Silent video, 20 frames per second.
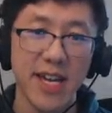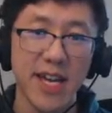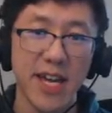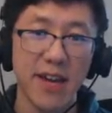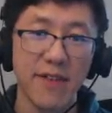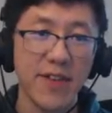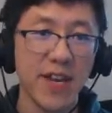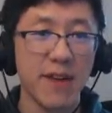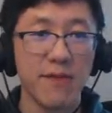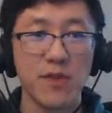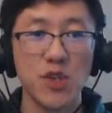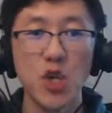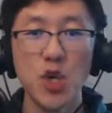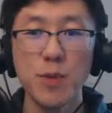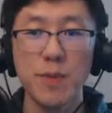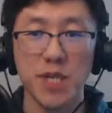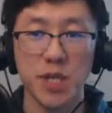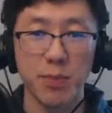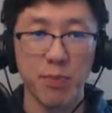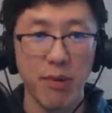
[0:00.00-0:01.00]
If you have too
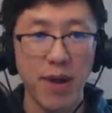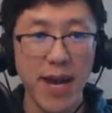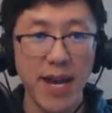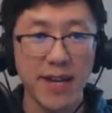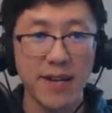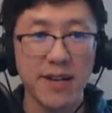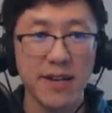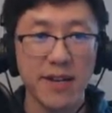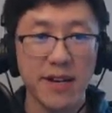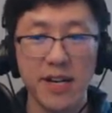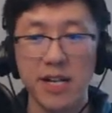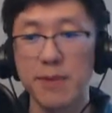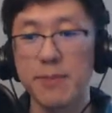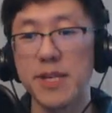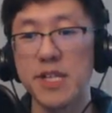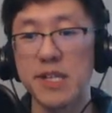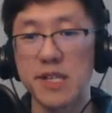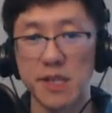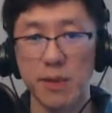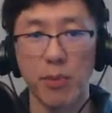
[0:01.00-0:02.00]
much bread, you're going to be
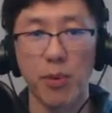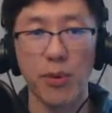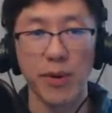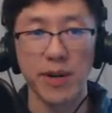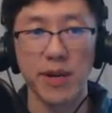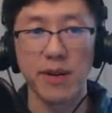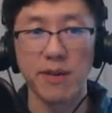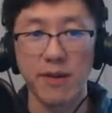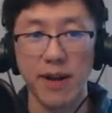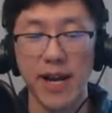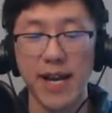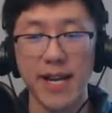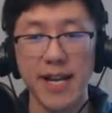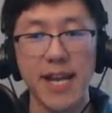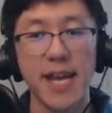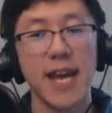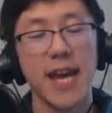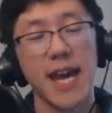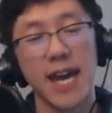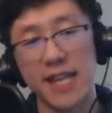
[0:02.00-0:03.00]
disappointed, right?
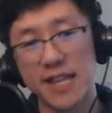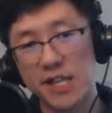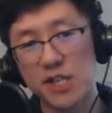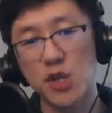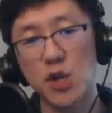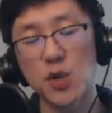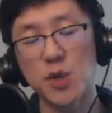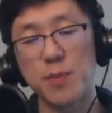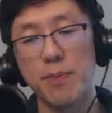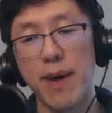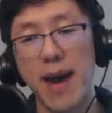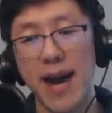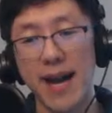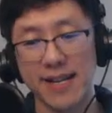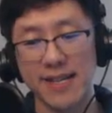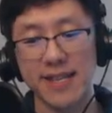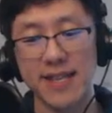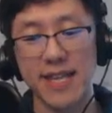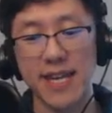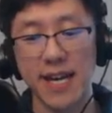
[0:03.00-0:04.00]
And this goes back
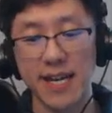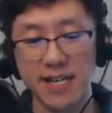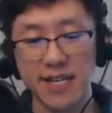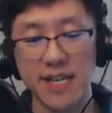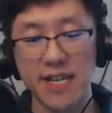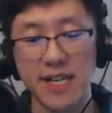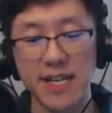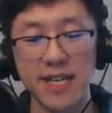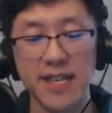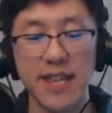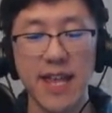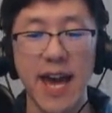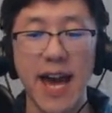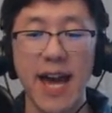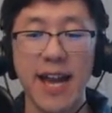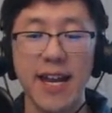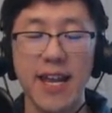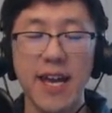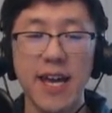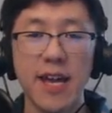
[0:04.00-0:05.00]
to the idea
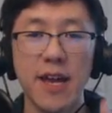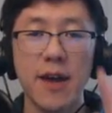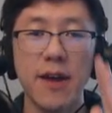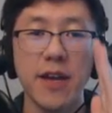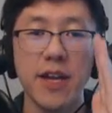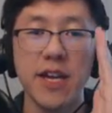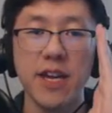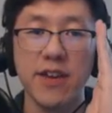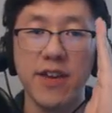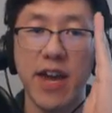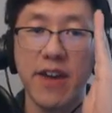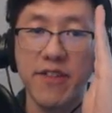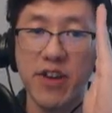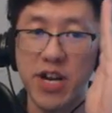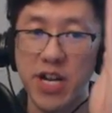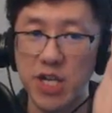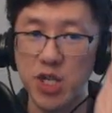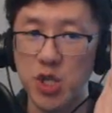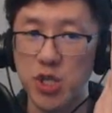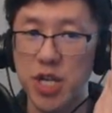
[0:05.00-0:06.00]
that You have your
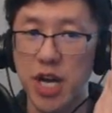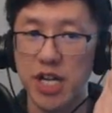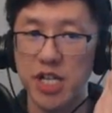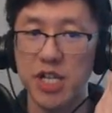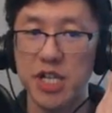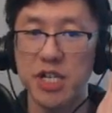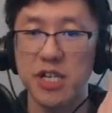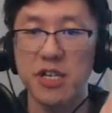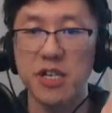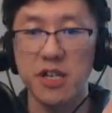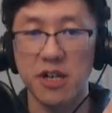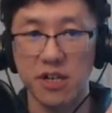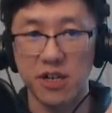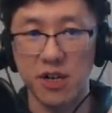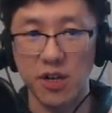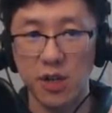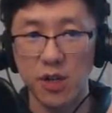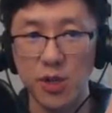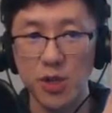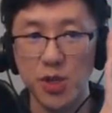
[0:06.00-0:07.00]
introduction, your
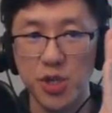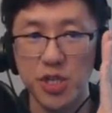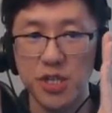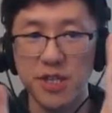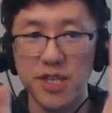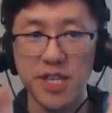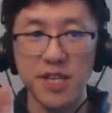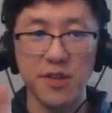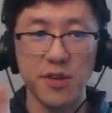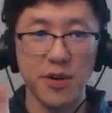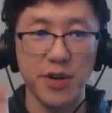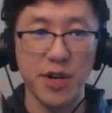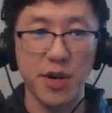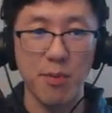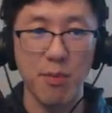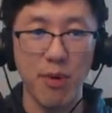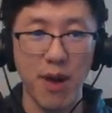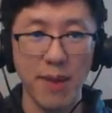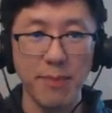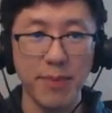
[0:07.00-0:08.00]
conclusion. These are your
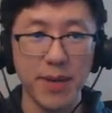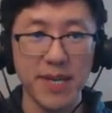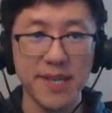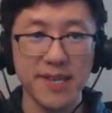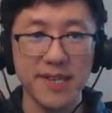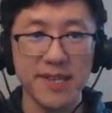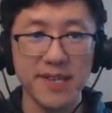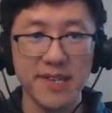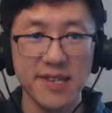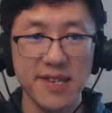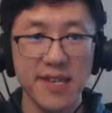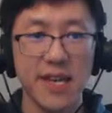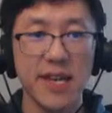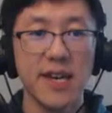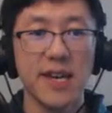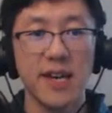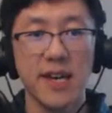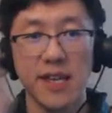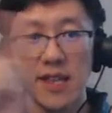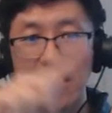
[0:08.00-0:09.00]
bread pieces,
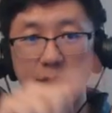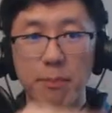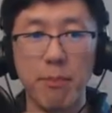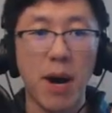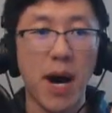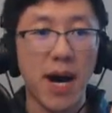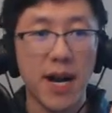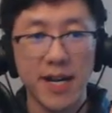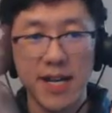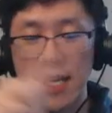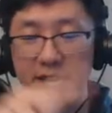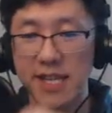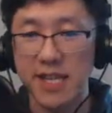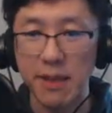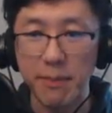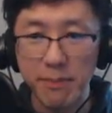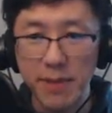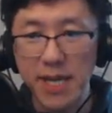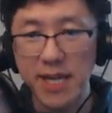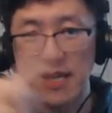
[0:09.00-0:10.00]
the body, the
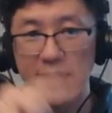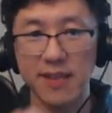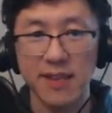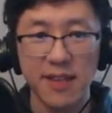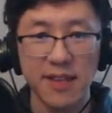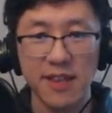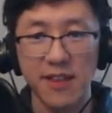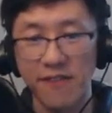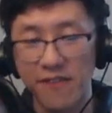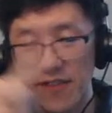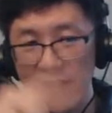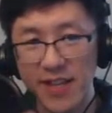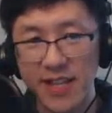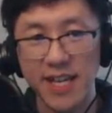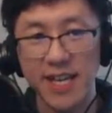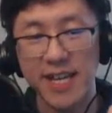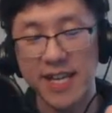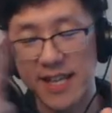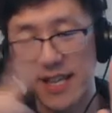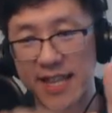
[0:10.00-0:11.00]
meat, the
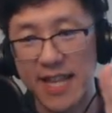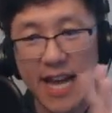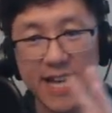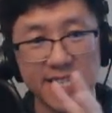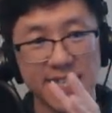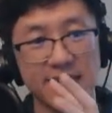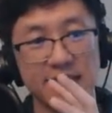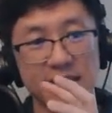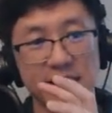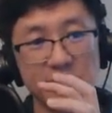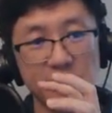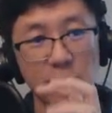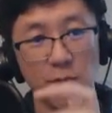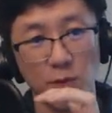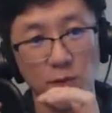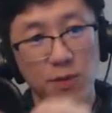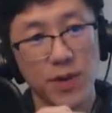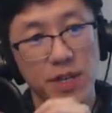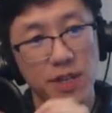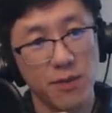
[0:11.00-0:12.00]
filling. That's the
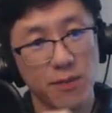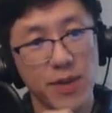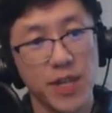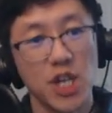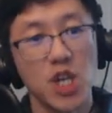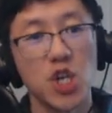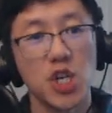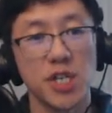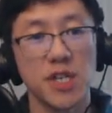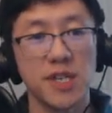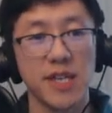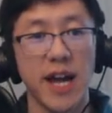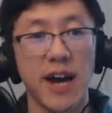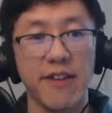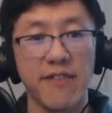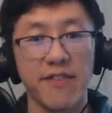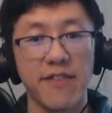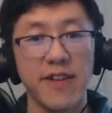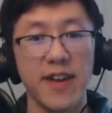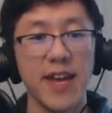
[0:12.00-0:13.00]
really, really good
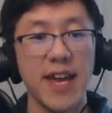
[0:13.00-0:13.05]
stuff.